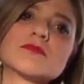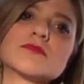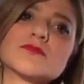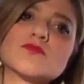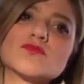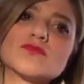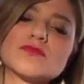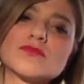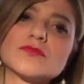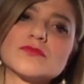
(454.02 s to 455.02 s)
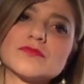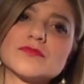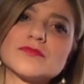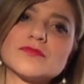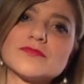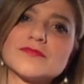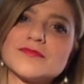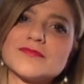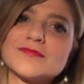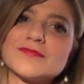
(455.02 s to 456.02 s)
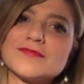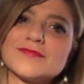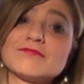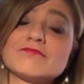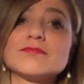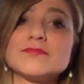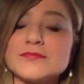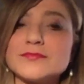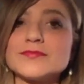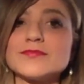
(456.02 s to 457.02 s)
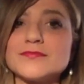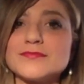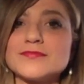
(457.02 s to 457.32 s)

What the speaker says: (not speaking)